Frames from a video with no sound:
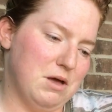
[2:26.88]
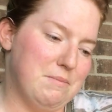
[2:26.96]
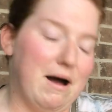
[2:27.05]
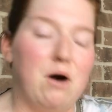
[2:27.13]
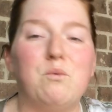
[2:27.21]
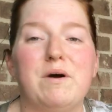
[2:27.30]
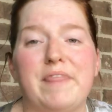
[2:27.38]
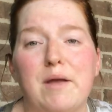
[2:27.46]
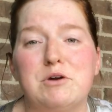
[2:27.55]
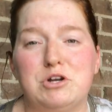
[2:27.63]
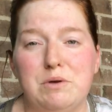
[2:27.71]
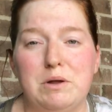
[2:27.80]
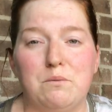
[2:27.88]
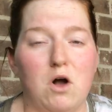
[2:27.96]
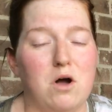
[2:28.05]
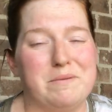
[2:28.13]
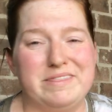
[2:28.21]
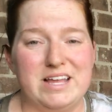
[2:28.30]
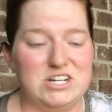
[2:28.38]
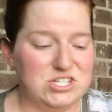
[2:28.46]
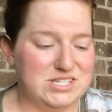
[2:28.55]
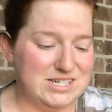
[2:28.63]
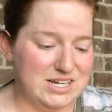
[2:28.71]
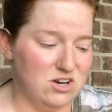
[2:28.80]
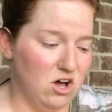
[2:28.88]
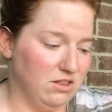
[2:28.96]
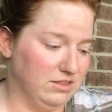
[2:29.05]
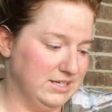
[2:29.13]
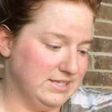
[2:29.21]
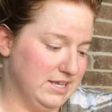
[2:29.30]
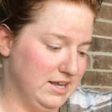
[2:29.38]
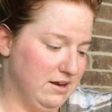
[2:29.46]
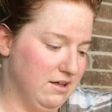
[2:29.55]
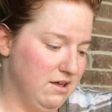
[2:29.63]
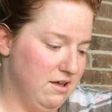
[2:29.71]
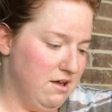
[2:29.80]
about what they were doing wrong, but they just did not listen.